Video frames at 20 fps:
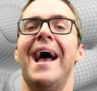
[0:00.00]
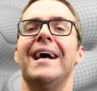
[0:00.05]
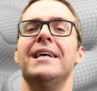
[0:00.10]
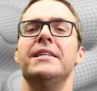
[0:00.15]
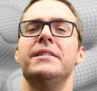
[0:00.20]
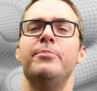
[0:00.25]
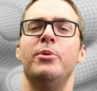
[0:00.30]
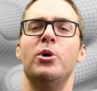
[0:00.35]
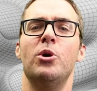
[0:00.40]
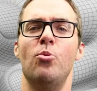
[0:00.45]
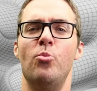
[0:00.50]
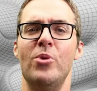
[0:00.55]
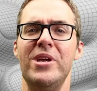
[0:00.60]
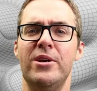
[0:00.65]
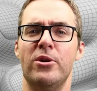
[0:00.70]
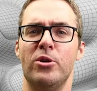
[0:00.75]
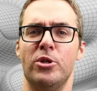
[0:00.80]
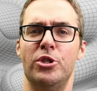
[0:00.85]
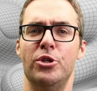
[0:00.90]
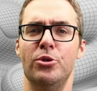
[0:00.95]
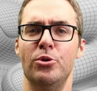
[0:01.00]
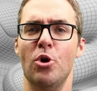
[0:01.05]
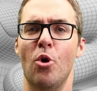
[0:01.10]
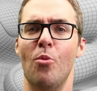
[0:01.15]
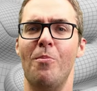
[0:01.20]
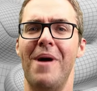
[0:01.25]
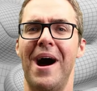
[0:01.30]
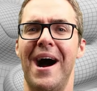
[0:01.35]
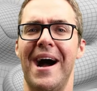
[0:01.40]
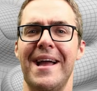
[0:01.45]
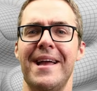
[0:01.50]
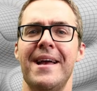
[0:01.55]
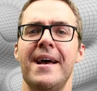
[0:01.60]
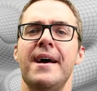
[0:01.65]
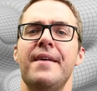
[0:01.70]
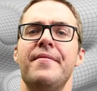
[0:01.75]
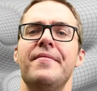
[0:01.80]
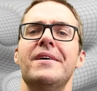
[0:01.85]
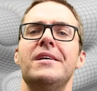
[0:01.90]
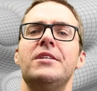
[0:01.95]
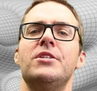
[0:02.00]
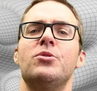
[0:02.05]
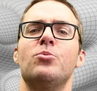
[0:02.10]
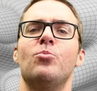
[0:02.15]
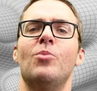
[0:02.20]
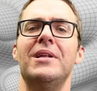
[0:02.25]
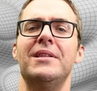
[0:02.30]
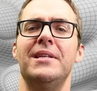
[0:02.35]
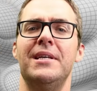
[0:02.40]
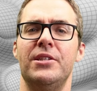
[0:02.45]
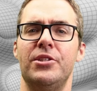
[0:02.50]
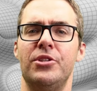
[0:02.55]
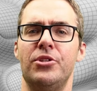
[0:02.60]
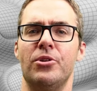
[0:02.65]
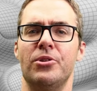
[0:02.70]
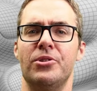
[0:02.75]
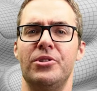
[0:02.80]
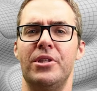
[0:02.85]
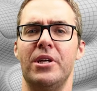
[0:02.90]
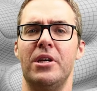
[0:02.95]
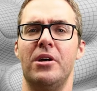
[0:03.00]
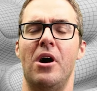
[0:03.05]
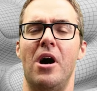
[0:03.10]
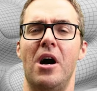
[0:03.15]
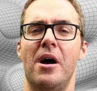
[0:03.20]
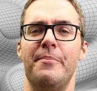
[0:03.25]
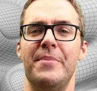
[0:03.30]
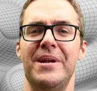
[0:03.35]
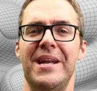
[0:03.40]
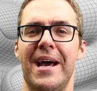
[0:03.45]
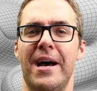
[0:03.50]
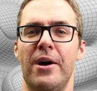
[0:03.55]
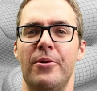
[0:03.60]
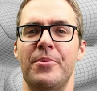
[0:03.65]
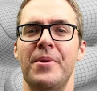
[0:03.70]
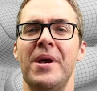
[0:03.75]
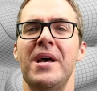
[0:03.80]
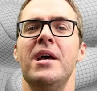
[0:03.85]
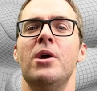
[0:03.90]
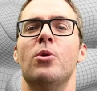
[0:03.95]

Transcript: As about a week or two go by, this swelling starts to calm down.